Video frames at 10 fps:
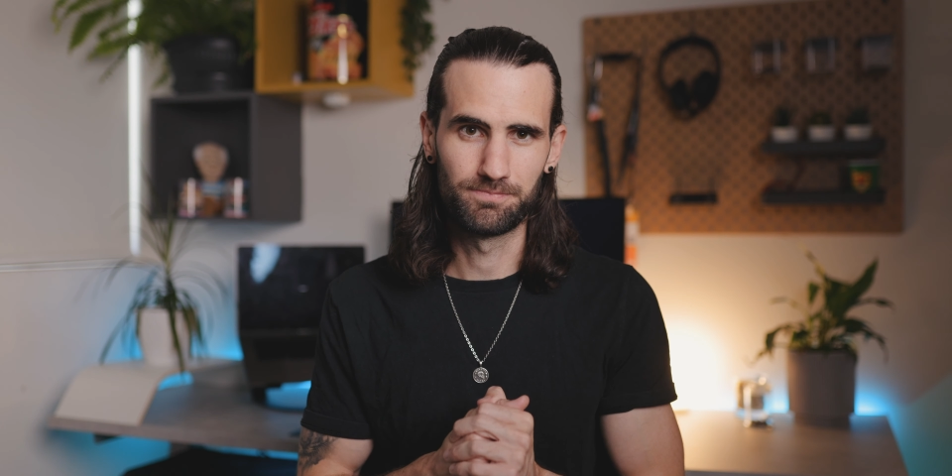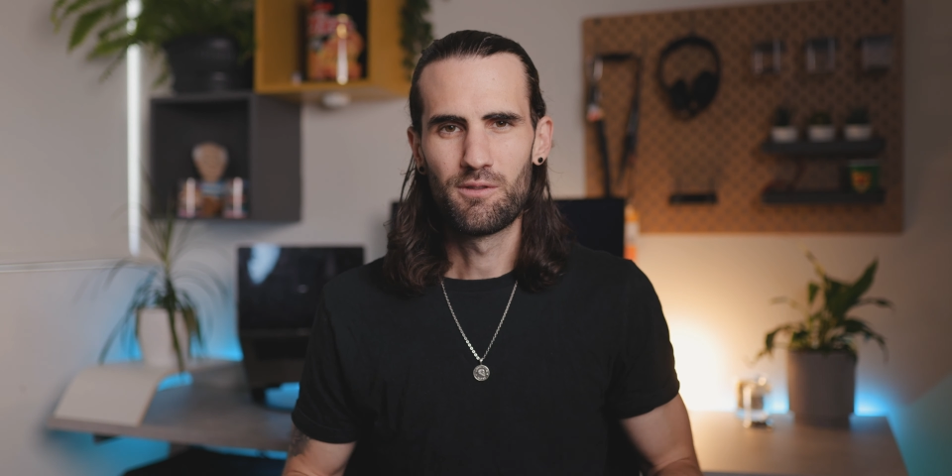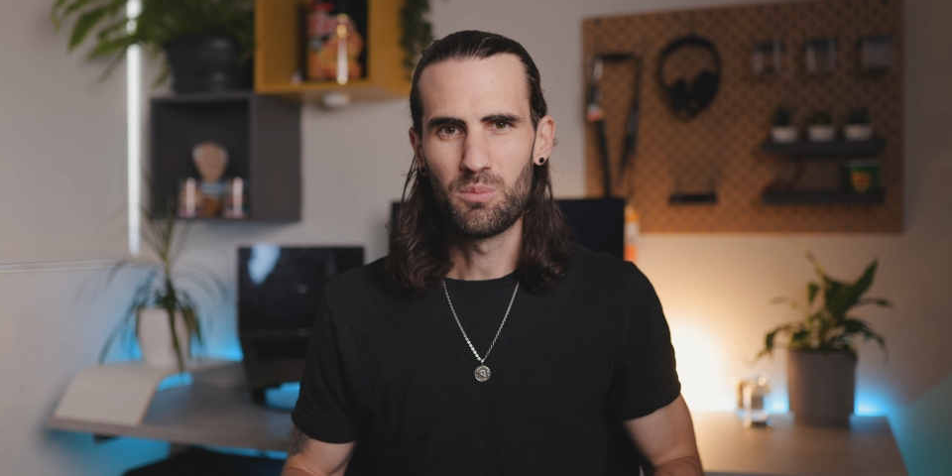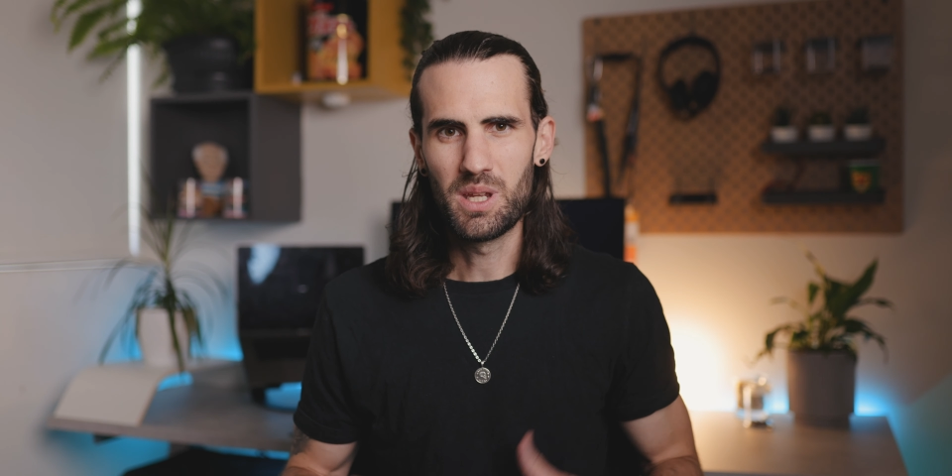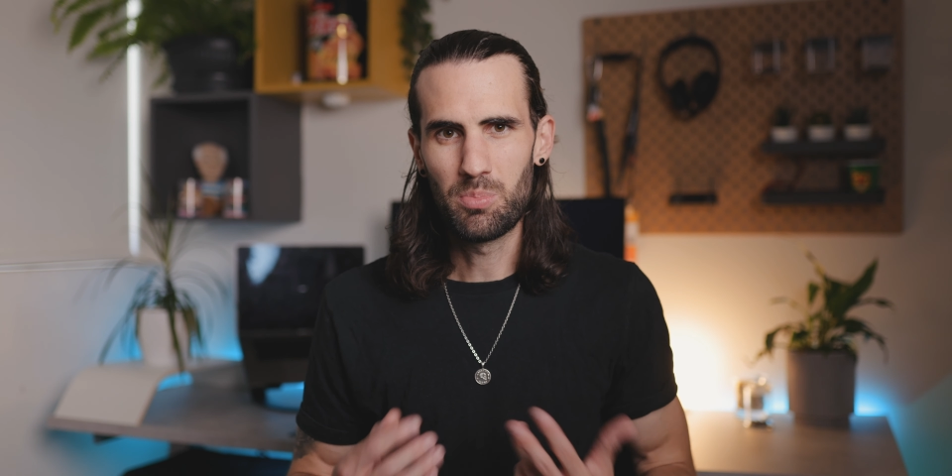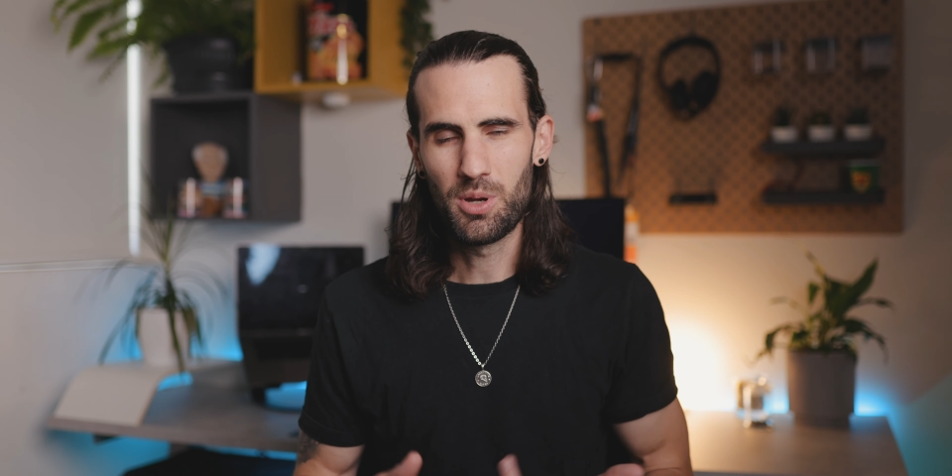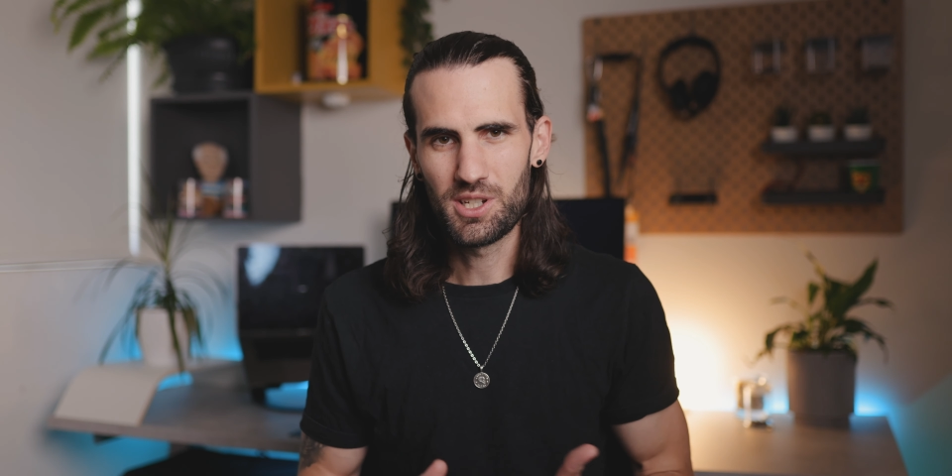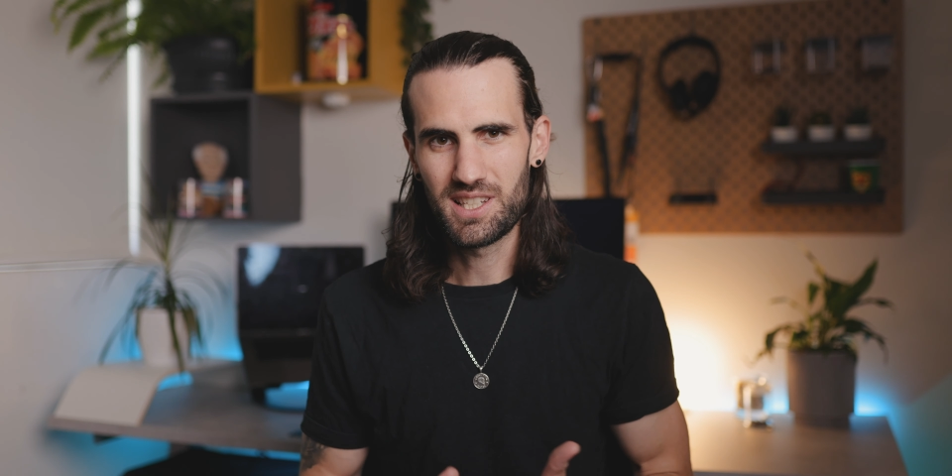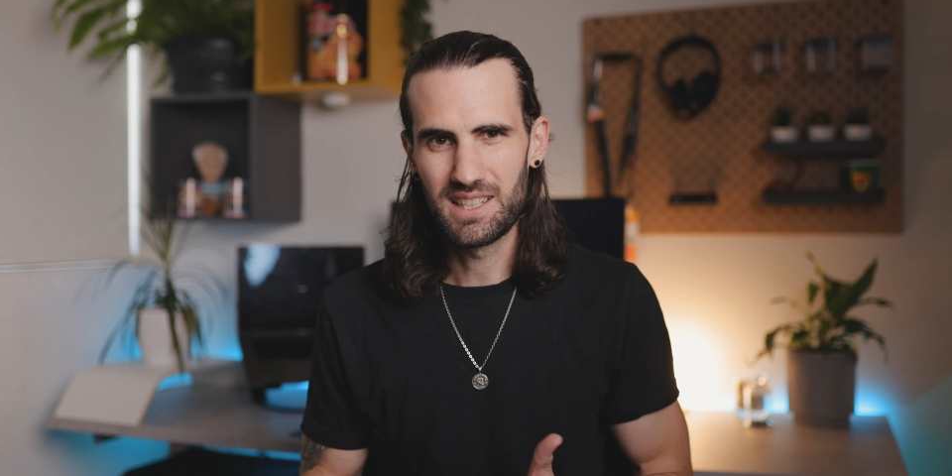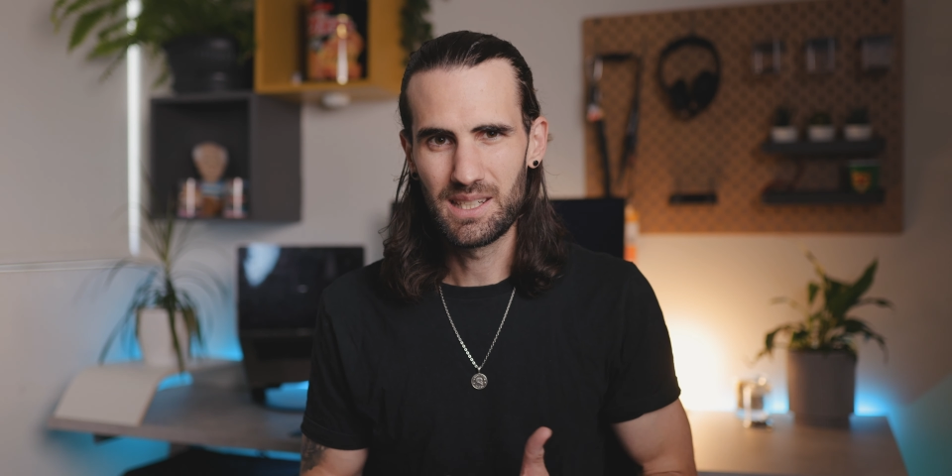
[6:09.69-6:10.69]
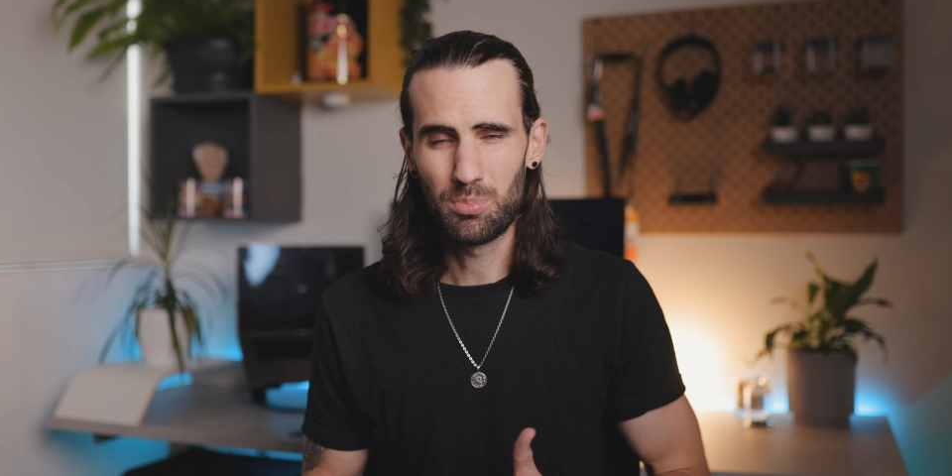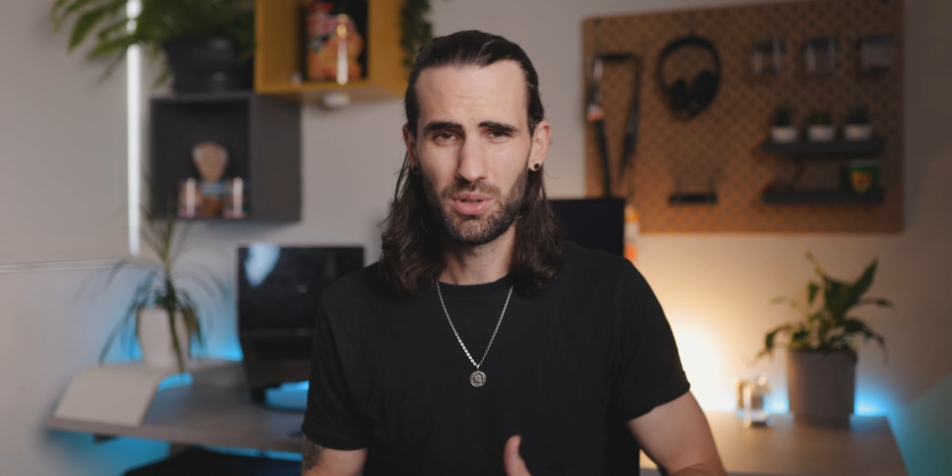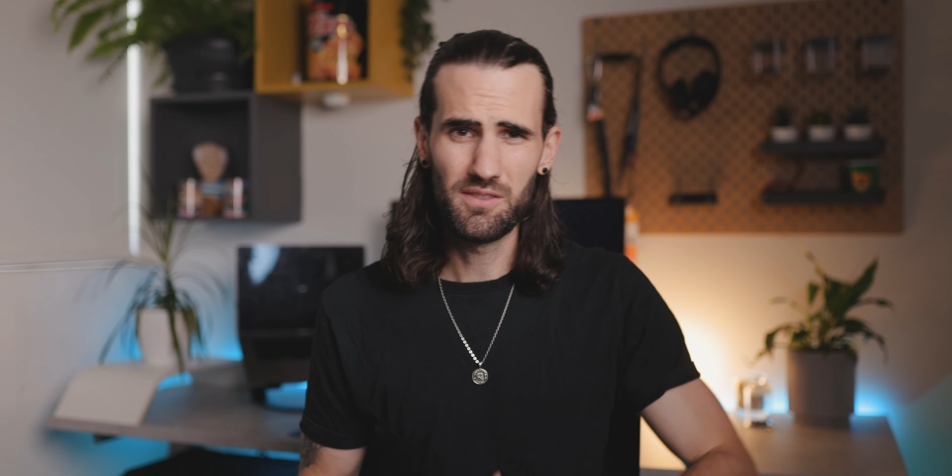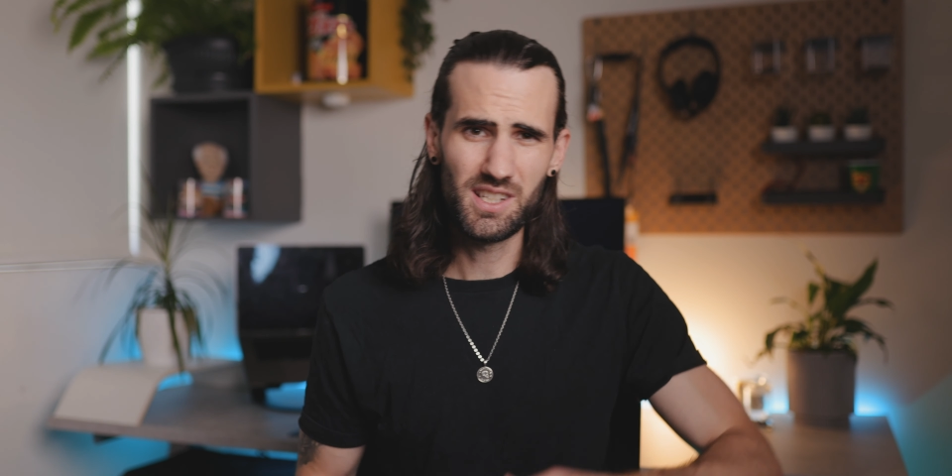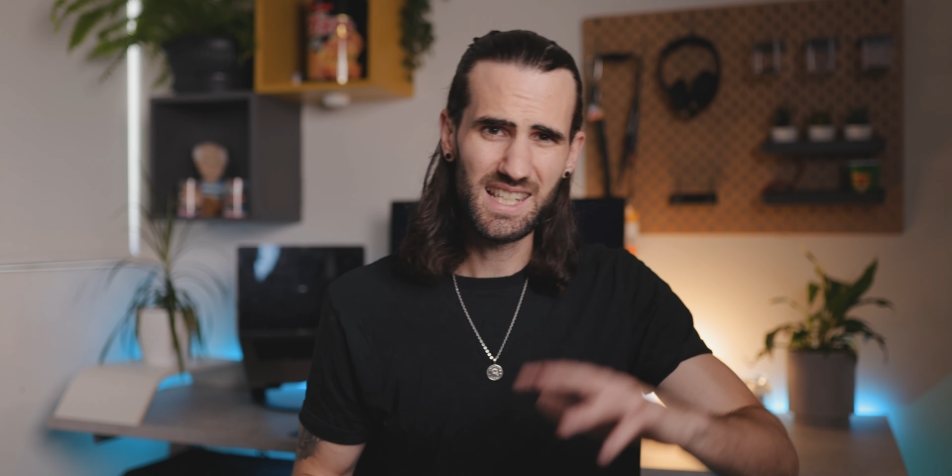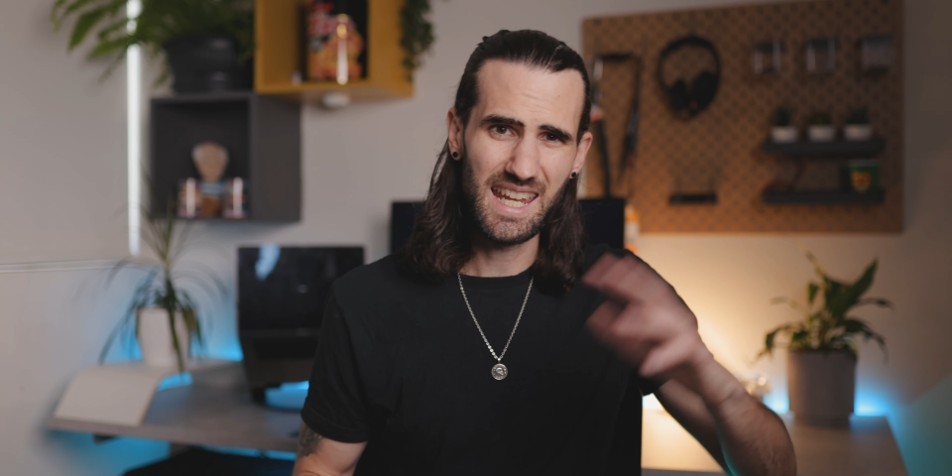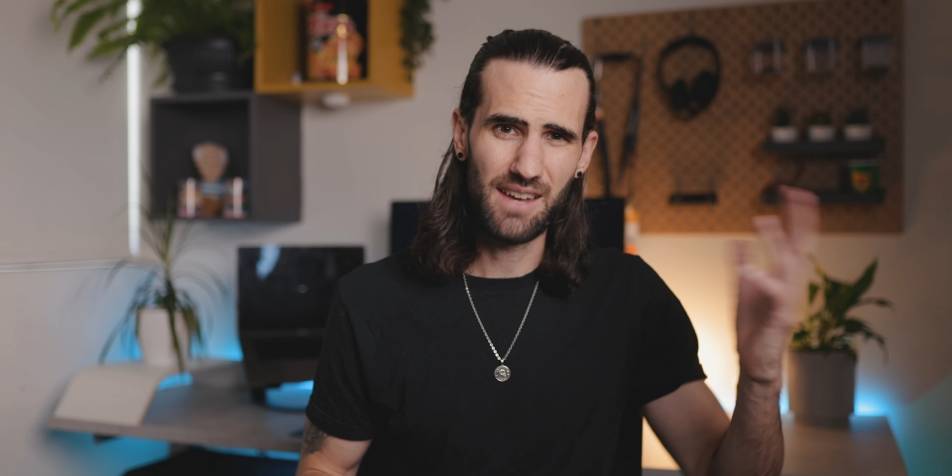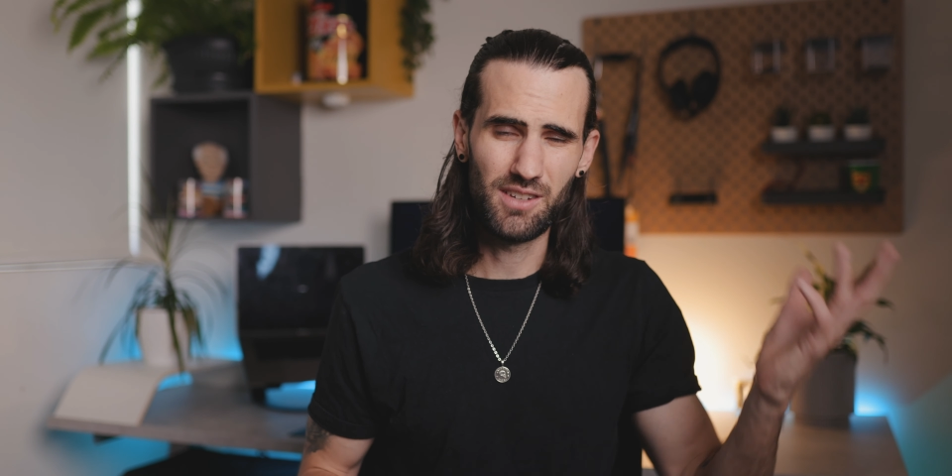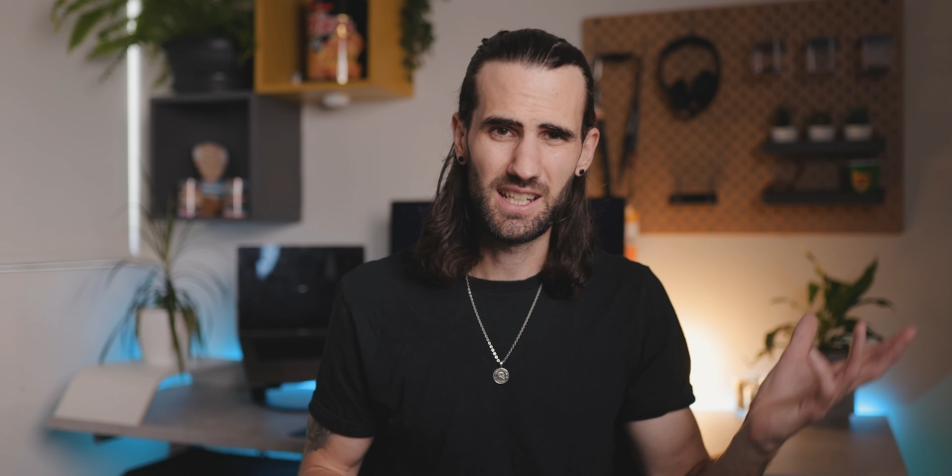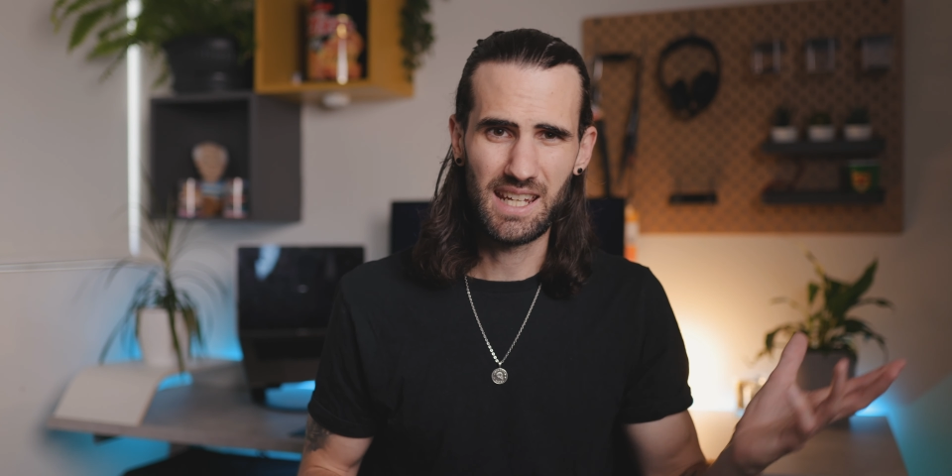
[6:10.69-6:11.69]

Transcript: For me personally, previously having